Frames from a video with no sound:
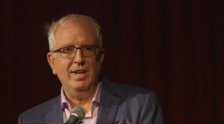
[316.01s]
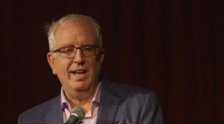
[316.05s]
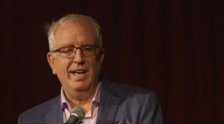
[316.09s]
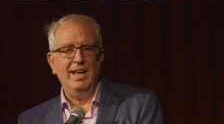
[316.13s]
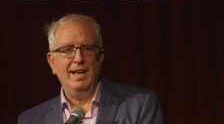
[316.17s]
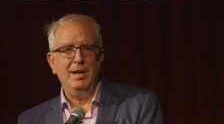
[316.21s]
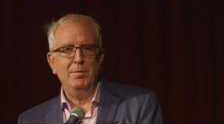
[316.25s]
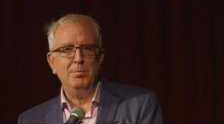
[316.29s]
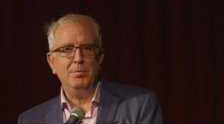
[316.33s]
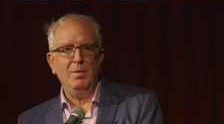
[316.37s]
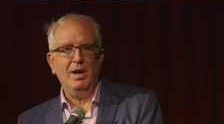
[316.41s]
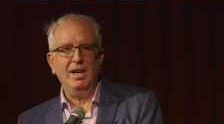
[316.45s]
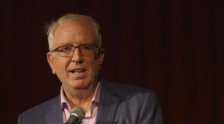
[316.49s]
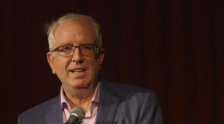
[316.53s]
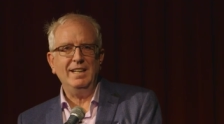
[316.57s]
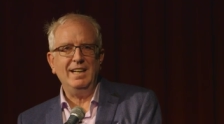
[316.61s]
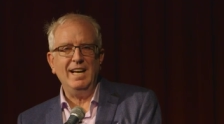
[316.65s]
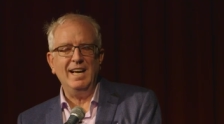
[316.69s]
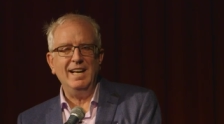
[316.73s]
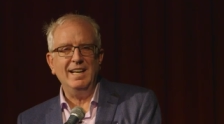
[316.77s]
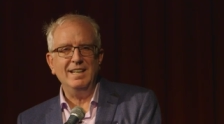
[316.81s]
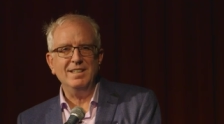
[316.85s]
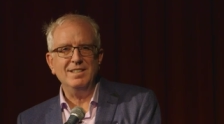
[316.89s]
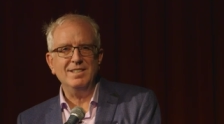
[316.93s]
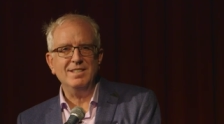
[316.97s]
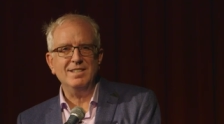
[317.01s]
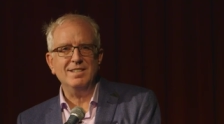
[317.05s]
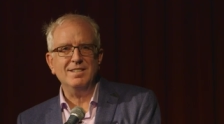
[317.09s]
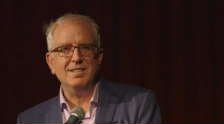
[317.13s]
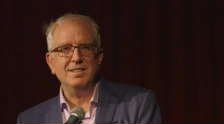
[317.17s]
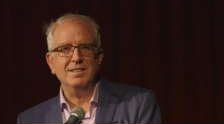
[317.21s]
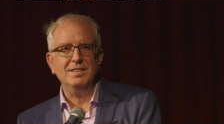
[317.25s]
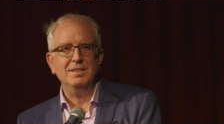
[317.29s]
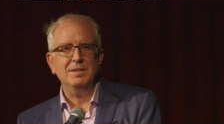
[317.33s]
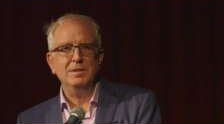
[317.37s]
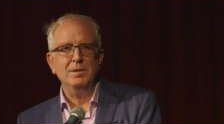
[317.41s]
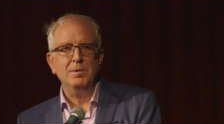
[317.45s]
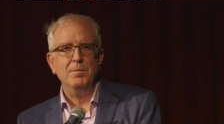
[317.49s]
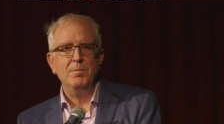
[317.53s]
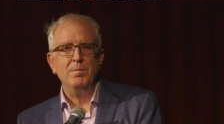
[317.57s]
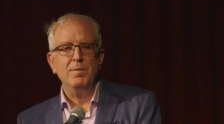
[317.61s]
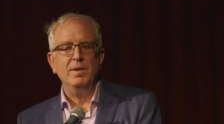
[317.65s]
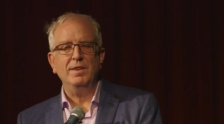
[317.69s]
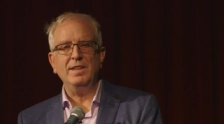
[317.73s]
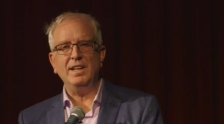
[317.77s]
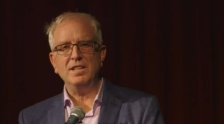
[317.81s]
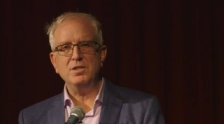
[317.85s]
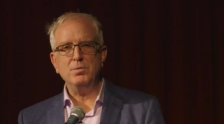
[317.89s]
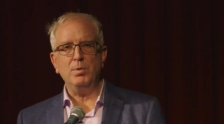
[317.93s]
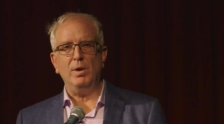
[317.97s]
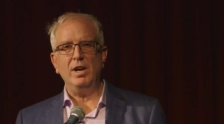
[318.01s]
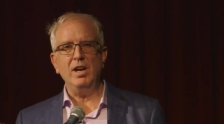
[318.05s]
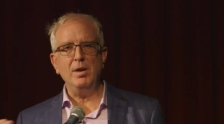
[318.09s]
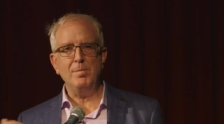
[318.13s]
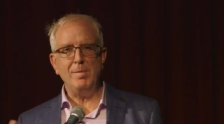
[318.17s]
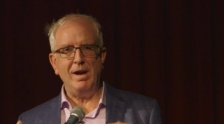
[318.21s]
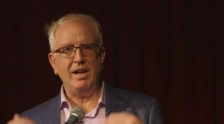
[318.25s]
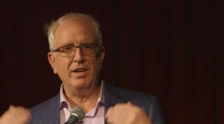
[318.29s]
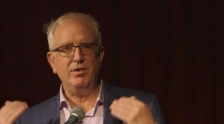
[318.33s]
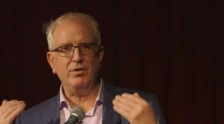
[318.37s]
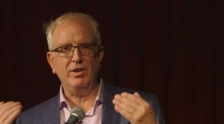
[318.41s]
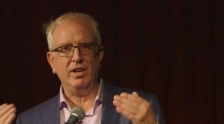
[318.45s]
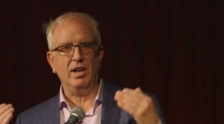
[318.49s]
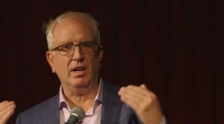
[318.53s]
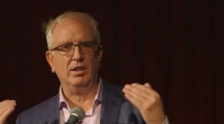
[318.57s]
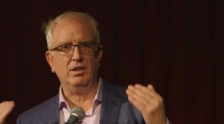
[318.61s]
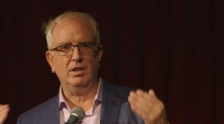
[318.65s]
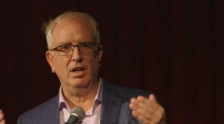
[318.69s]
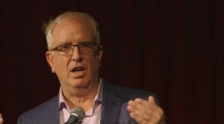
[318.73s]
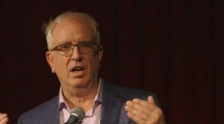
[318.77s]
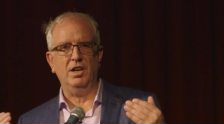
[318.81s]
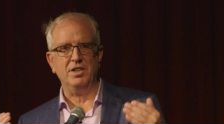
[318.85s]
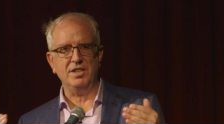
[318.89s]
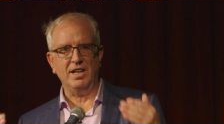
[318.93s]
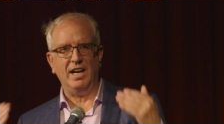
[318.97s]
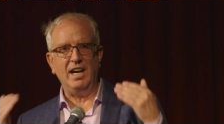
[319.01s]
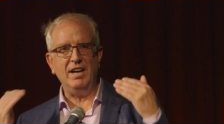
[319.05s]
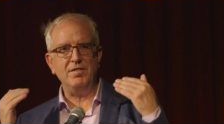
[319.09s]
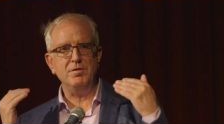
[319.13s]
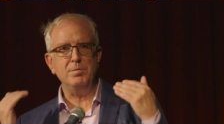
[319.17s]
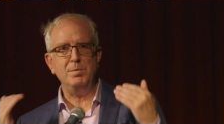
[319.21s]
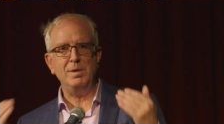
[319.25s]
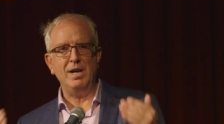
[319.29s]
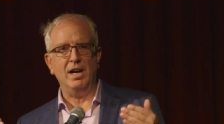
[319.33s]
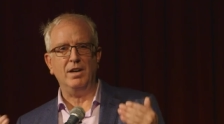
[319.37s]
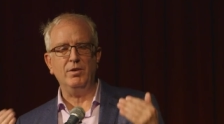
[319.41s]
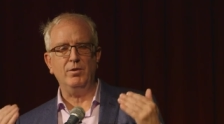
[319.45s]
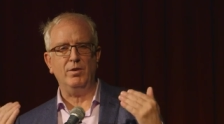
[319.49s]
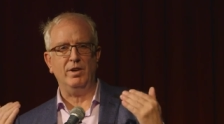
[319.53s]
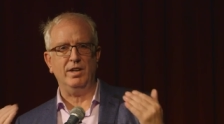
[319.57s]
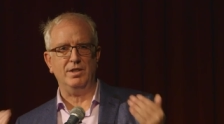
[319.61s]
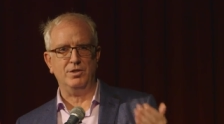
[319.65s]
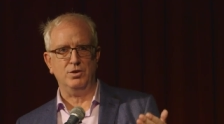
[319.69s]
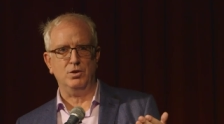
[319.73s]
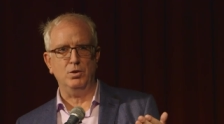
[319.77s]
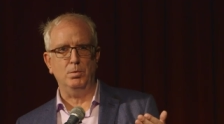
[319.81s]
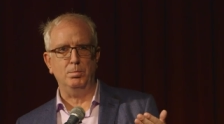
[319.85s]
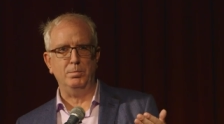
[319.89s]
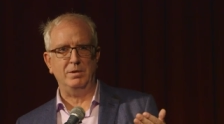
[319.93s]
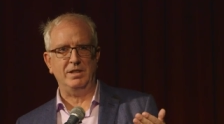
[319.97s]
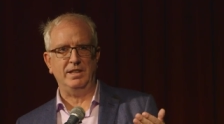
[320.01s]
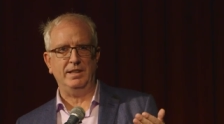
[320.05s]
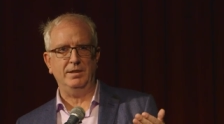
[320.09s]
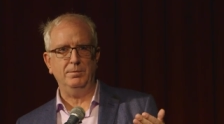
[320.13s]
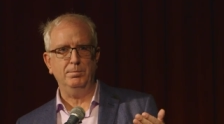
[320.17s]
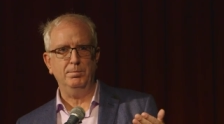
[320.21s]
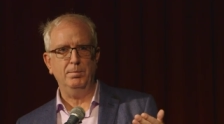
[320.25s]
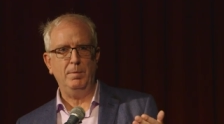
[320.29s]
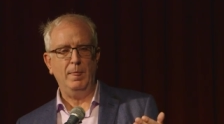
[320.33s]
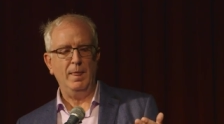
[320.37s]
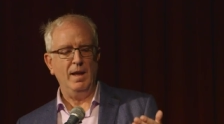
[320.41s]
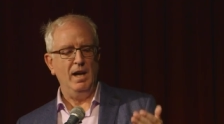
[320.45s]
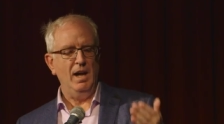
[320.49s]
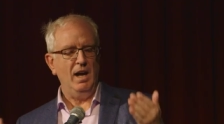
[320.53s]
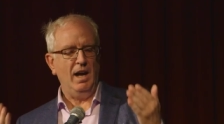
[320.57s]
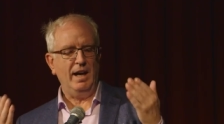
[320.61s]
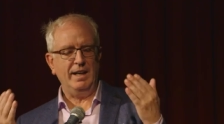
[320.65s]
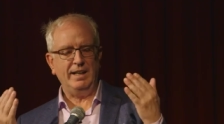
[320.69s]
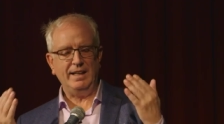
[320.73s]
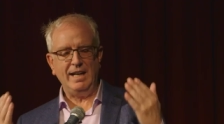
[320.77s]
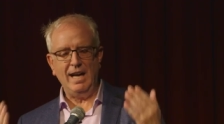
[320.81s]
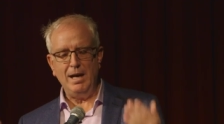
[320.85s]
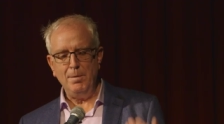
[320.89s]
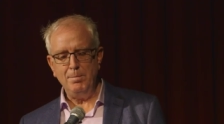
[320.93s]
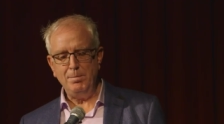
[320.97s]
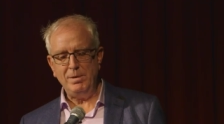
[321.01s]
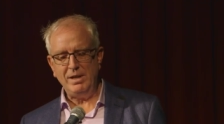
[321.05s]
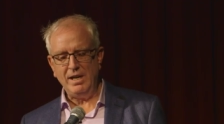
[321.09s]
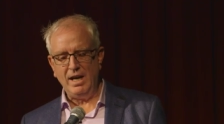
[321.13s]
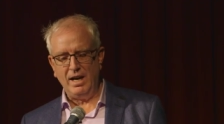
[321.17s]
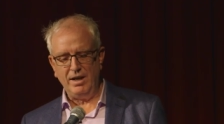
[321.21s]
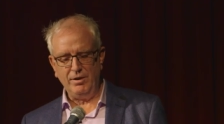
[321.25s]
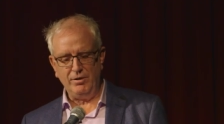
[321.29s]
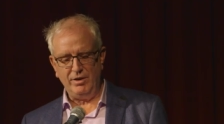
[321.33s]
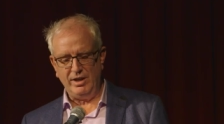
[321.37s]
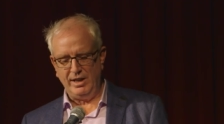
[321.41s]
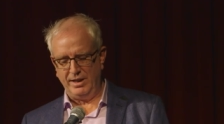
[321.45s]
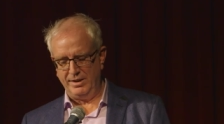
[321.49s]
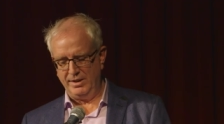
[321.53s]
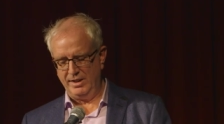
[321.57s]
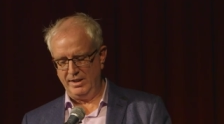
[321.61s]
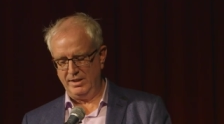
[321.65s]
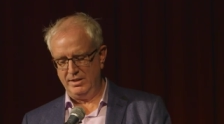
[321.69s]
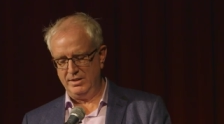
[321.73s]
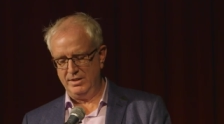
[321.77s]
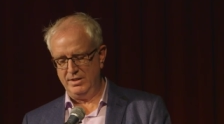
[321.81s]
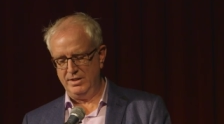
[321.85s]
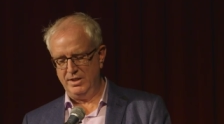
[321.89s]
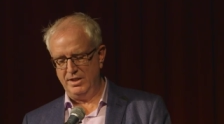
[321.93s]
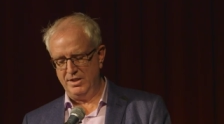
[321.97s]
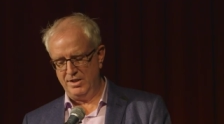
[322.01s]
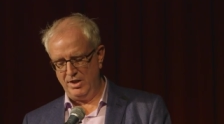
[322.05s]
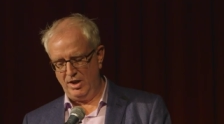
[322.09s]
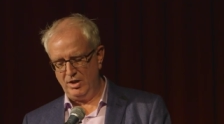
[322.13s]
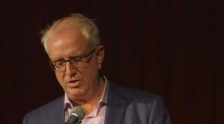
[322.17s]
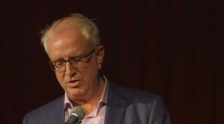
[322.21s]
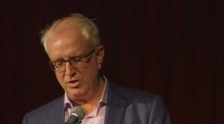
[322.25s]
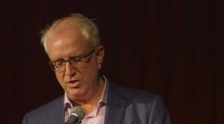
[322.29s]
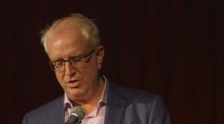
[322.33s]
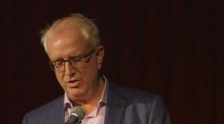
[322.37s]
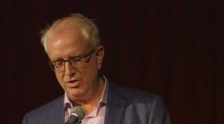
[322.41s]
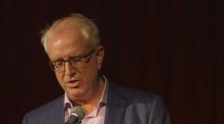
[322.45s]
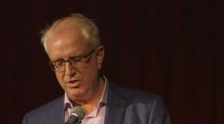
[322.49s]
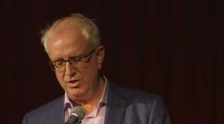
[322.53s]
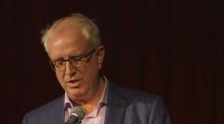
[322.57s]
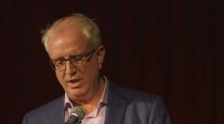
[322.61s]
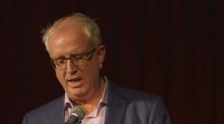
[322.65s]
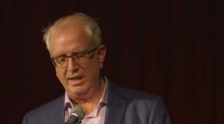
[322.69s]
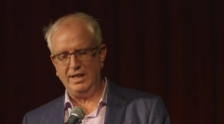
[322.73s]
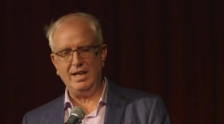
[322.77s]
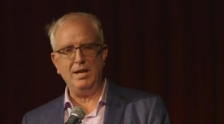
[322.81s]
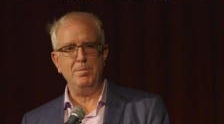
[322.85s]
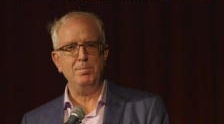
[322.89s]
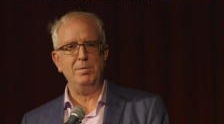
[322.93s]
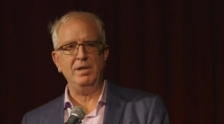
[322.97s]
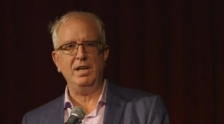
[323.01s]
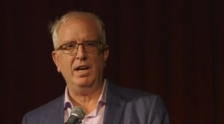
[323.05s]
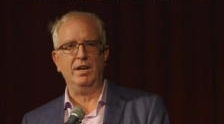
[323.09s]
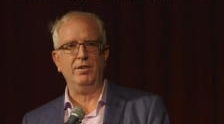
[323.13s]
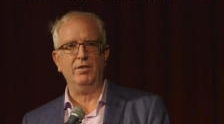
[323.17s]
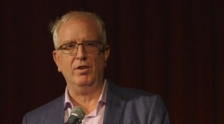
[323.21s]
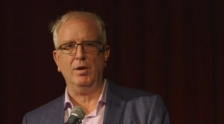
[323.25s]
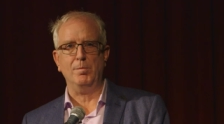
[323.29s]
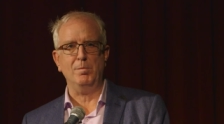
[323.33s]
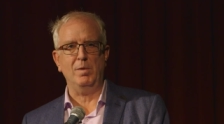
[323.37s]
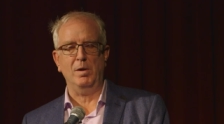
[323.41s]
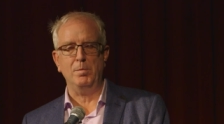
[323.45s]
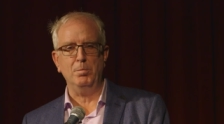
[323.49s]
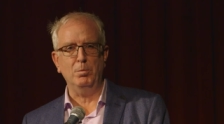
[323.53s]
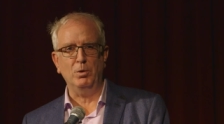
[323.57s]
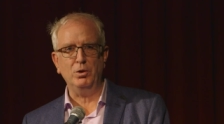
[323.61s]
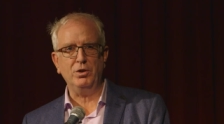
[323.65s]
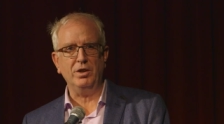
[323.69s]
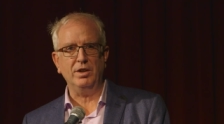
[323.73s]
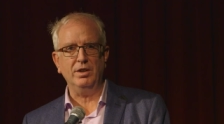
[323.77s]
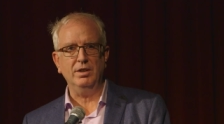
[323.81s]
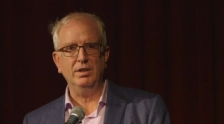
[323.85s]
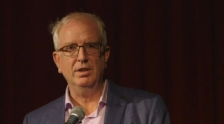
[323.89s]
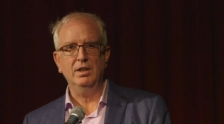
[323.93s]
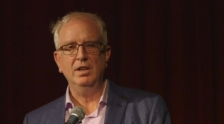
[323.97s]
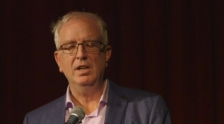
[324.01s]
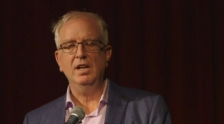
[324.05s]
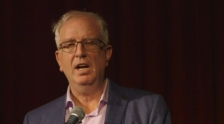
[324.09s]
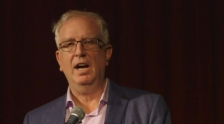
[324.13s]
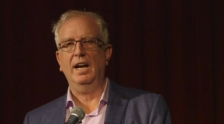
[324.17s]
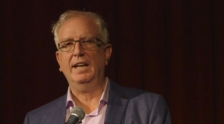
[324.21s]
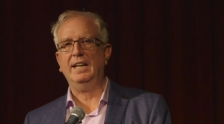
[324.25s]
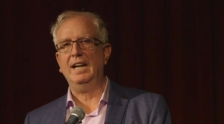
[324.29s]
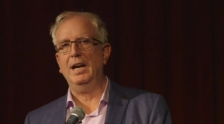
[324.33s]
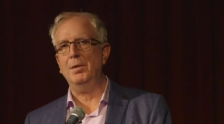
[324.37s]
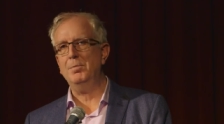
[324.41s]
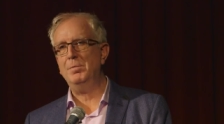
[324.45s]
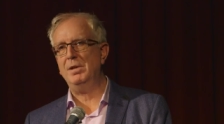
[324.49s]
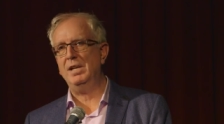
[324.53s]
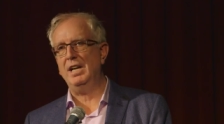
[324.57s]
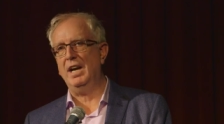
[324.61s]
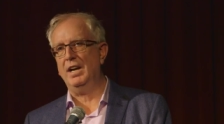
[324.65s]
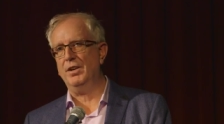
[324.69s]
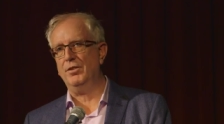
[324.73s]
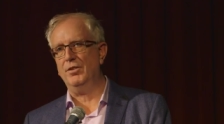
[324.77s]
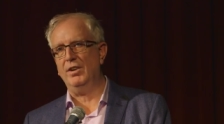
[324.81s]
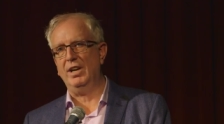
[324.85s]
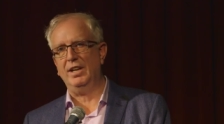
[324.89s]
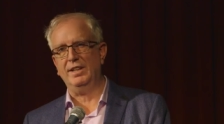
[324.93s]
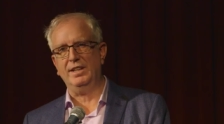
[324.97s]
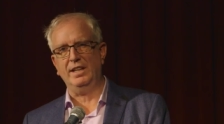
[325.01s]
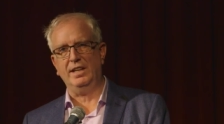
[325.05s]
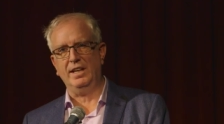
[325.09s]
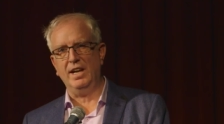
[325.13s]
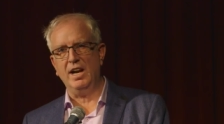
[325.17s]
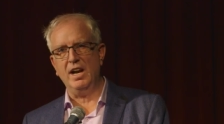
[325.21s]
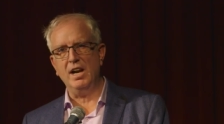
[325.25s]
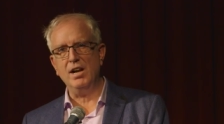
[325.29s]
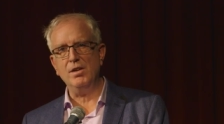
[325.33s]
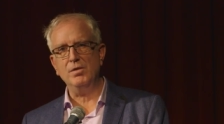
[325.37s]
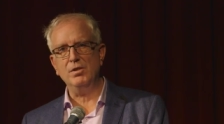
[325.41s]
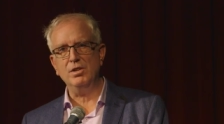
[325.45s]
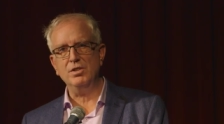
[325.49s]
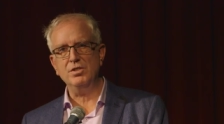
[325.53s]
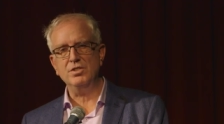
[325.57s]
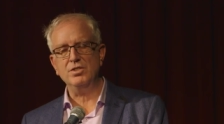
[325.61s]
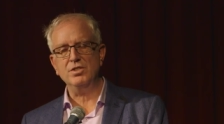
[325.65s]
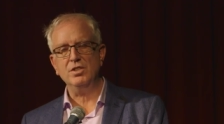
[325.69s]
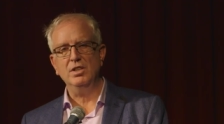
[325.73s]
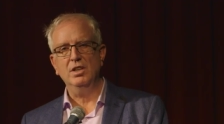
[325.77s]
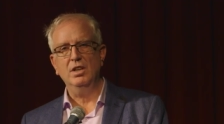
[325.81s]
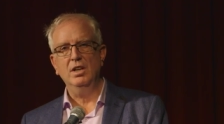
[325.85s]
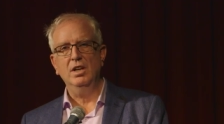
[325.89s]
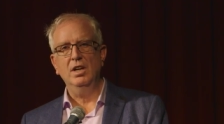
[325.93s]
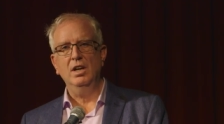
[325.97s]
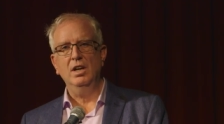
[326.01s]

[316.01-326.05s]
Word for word: Um, I can't, that's why I'm angry at God. I have to be angry at somebody. I can't be angry at the, the doctors. I can't be angry at my mother. I can't be angry at the carers.